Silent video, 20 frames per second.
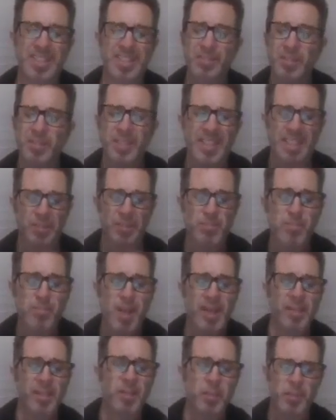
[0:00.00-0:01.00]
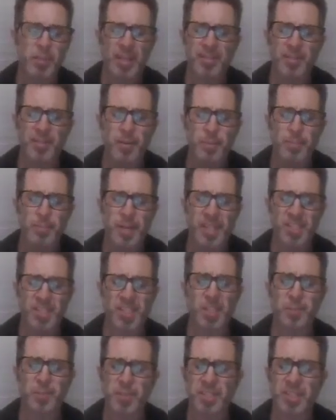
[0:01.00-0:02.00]
even like a minute amount of a banned
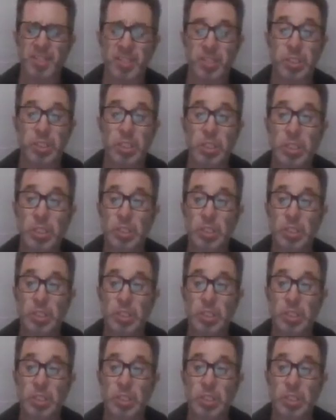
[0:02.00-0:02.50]
substance,